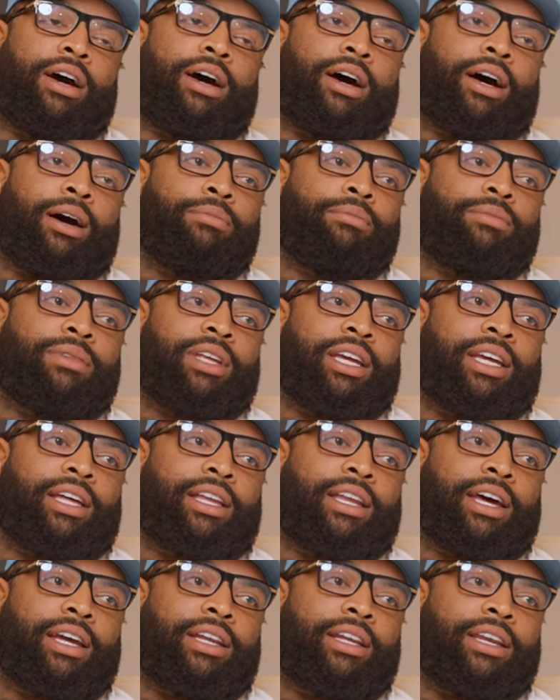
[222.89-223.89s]
I'm
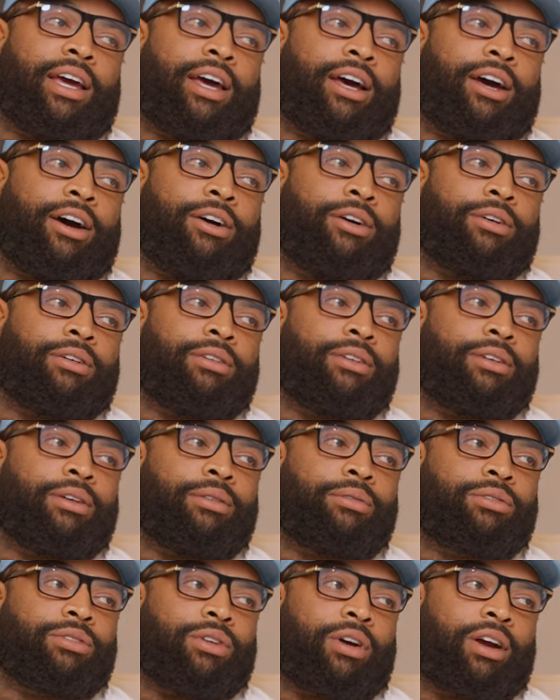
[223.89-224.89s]
thinking like now,
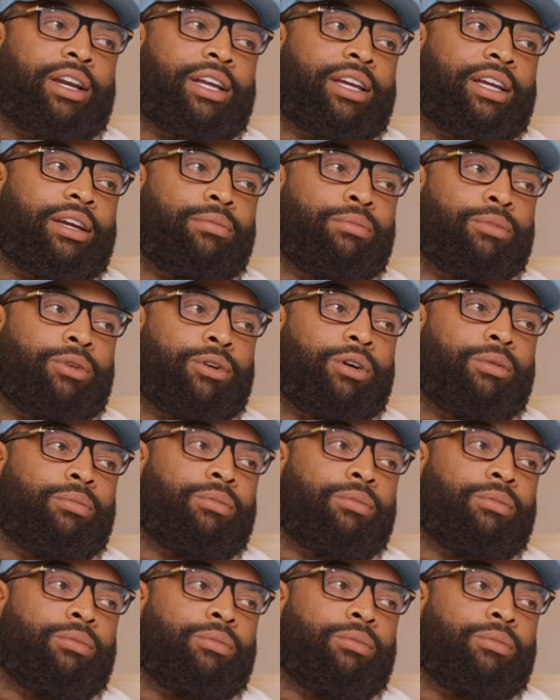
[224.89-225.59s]
starting to get more